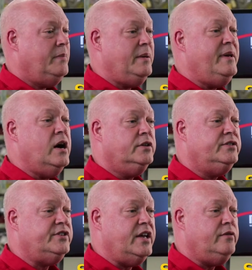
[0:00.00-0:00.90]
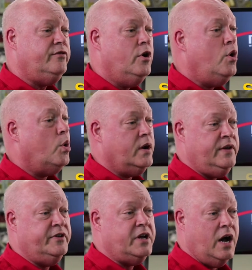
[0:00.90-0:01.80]
may be unsafe or
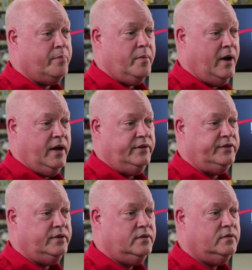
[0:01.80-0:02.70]
even compromised.